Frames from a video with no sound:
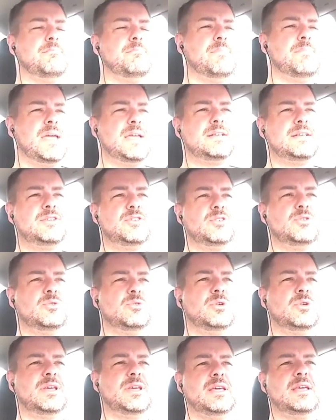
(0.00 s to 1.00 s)
made
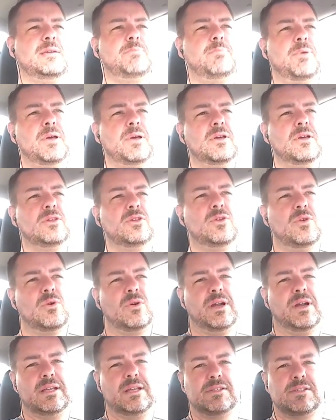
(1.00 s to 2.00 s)
to keep
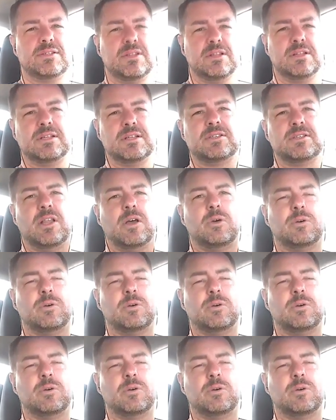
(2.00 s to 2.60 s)
your insulin as